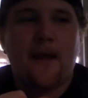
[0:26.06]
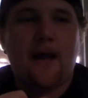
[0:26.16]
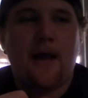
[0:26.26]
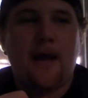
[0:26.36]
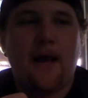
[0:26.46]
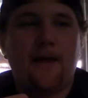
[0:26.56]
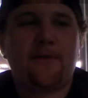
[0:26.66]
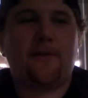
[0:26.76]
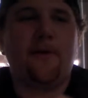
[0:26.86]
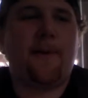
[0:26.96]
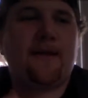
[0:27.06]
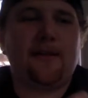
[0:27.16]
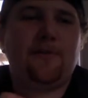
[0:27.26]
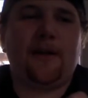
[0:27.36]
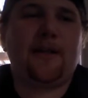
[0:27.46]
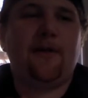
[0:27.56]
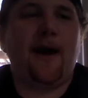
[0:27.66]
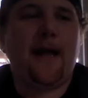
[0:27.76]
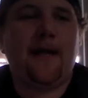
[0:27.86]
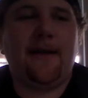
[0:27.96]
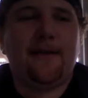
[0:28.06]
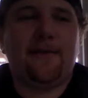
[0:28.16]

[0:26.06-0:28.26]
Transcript: So they're basically running away.